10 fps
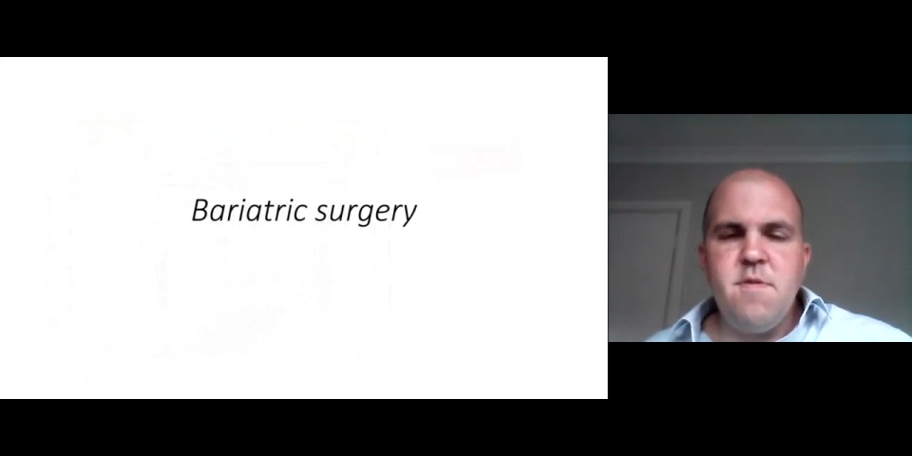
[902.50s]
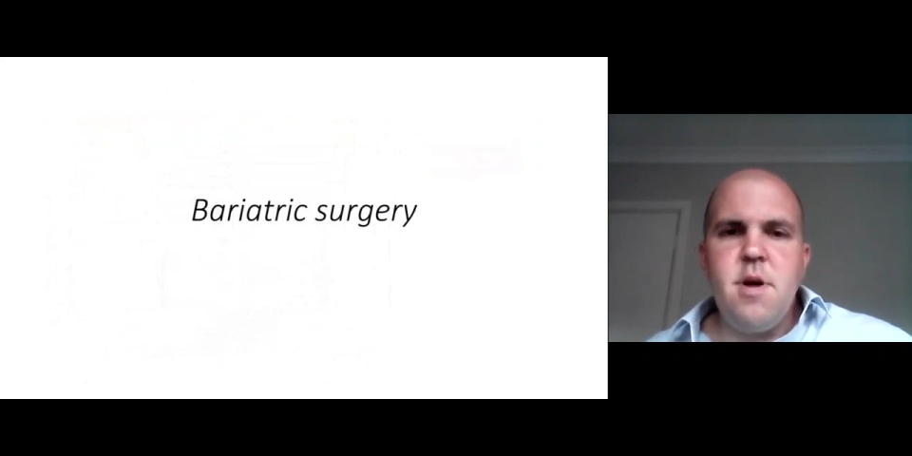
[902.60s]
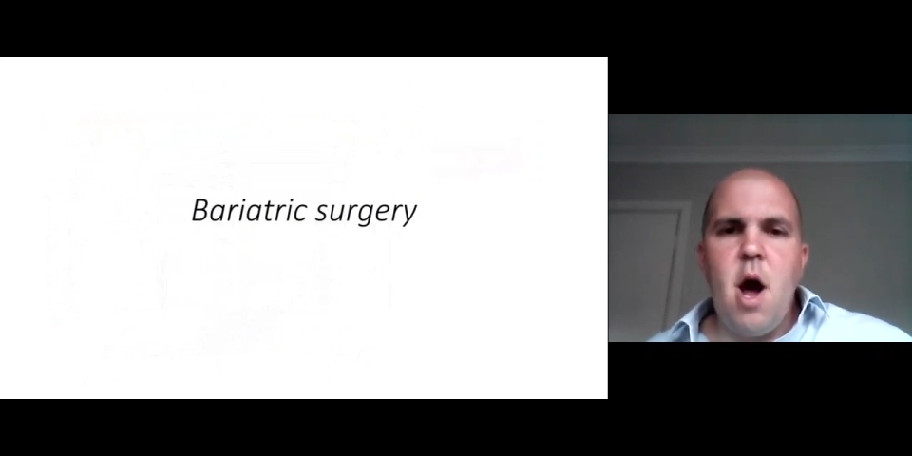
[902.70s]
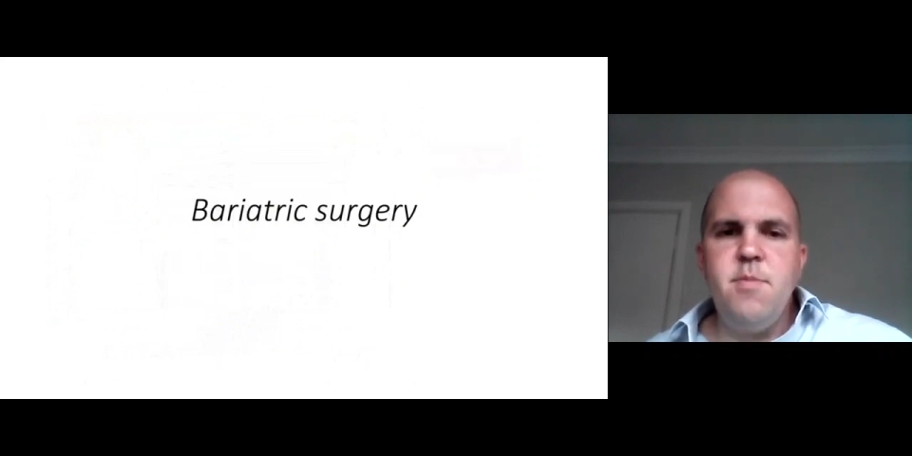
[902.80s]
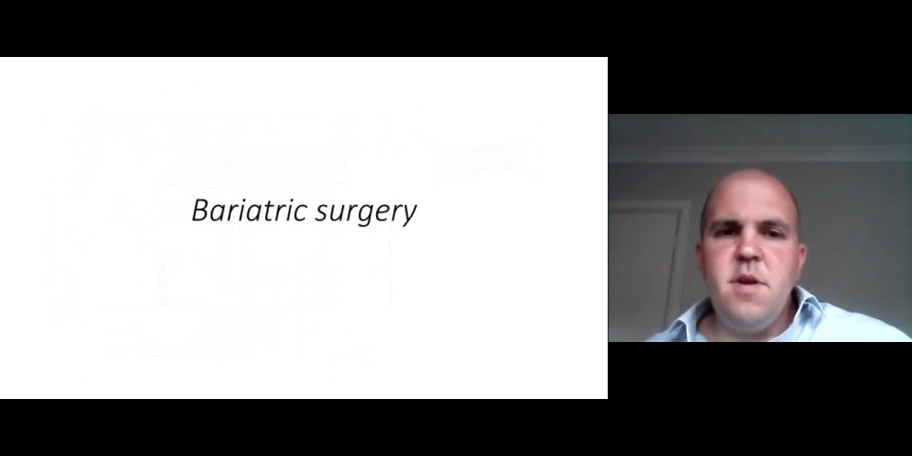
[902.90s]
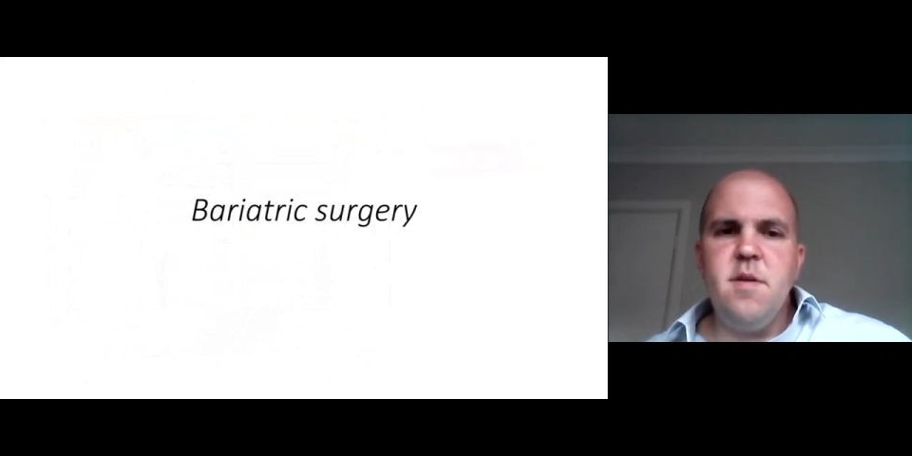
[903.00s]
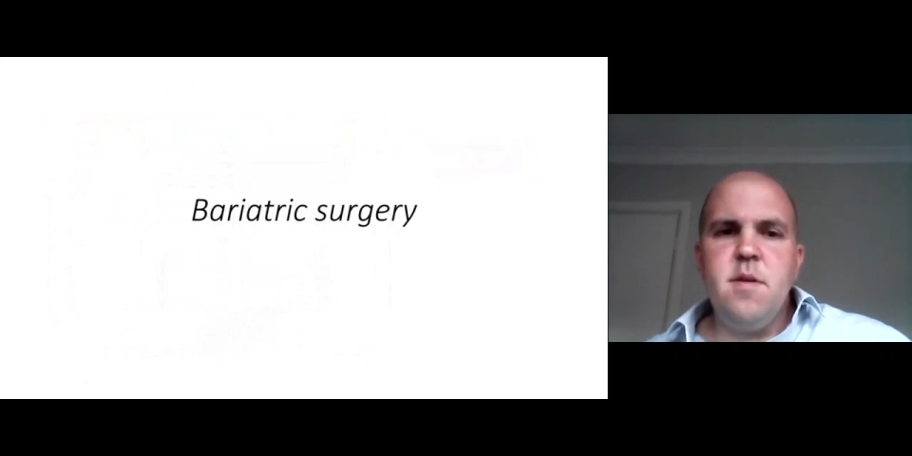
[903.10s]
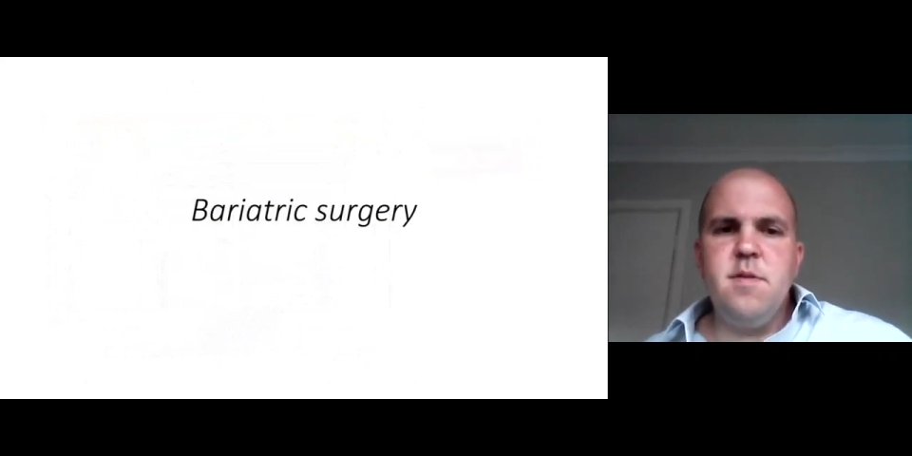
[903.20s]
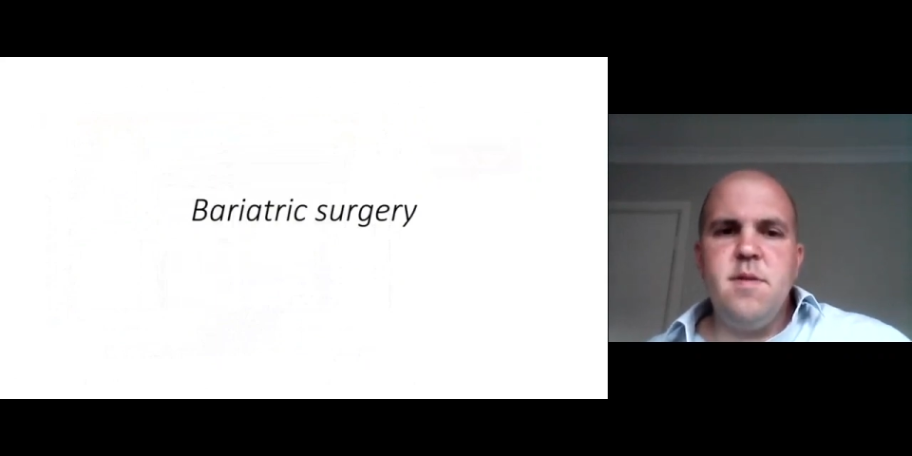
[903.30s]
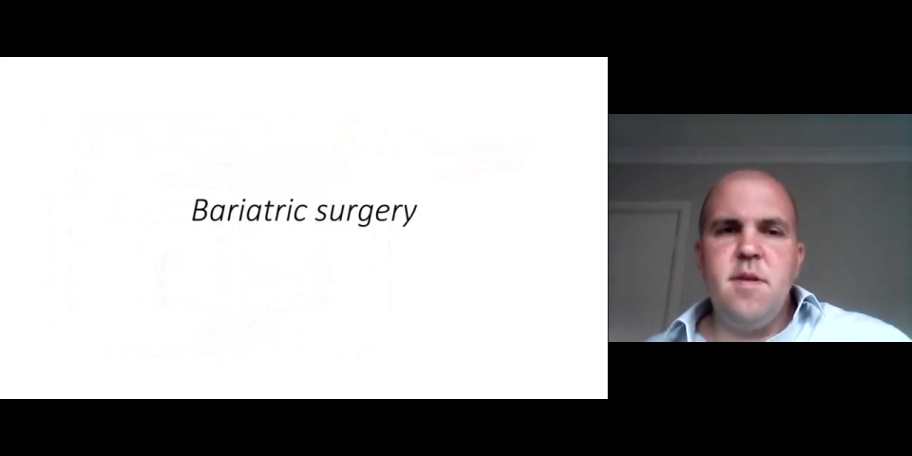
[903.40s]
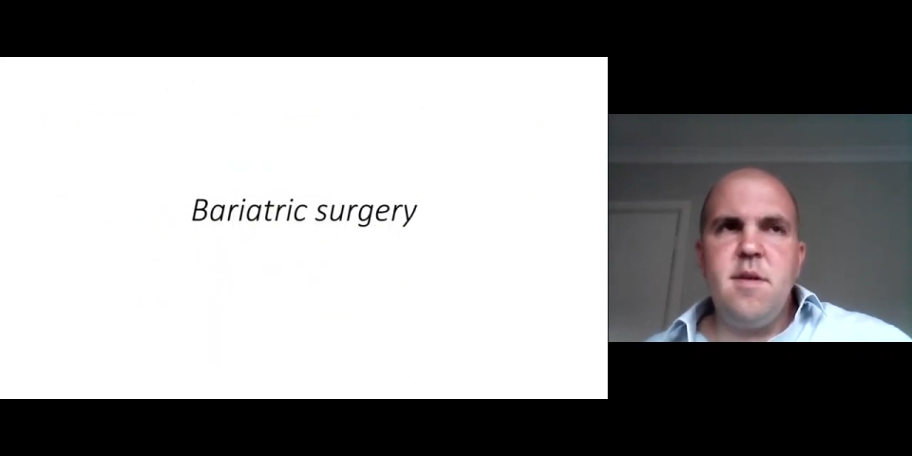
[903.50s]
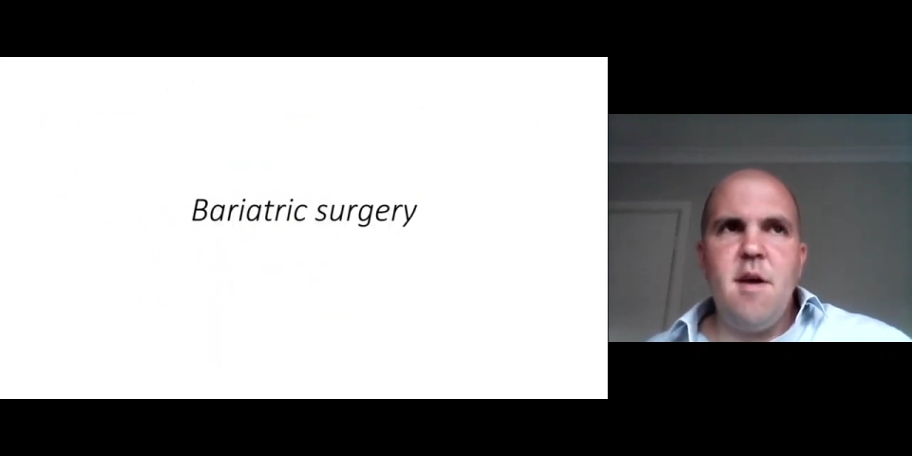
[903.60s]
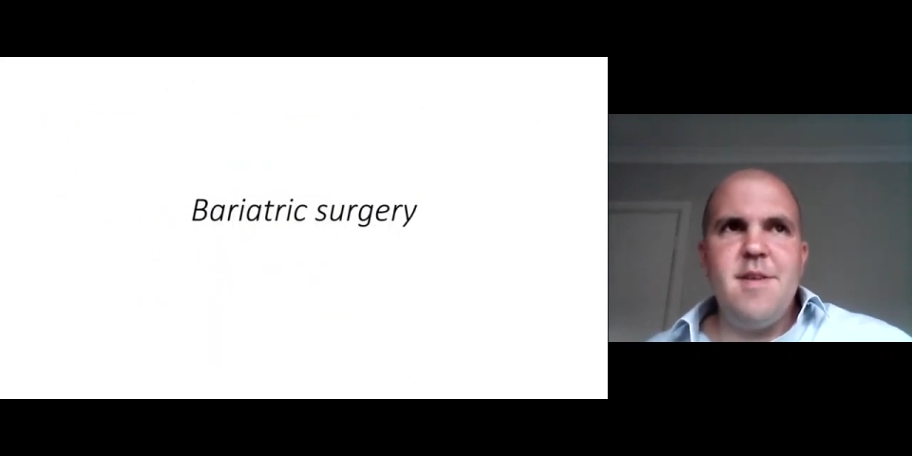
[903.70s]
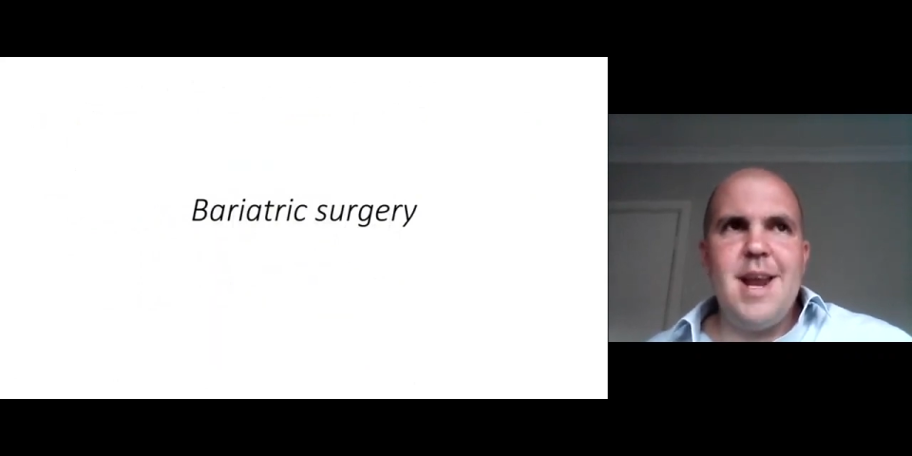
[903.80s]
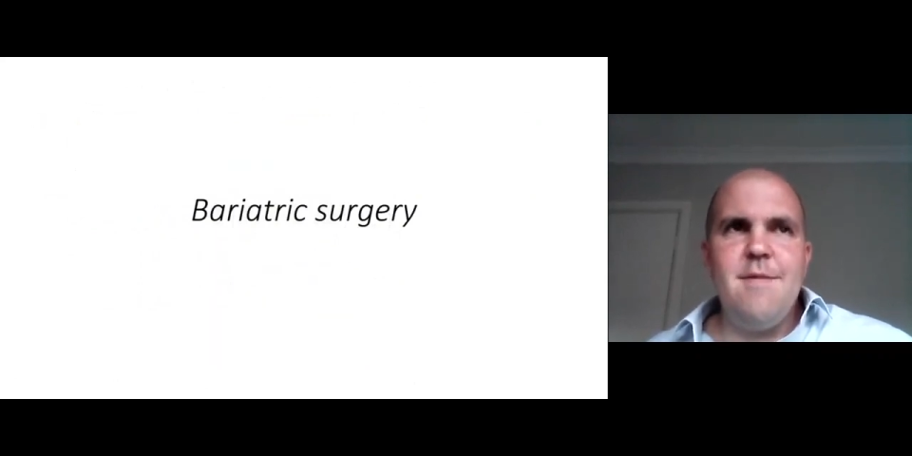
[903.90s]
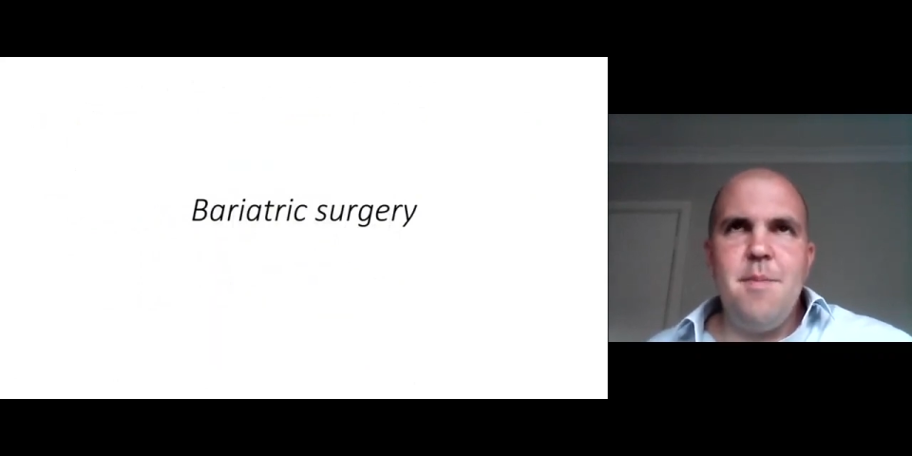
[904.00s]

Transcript: of time to discuss any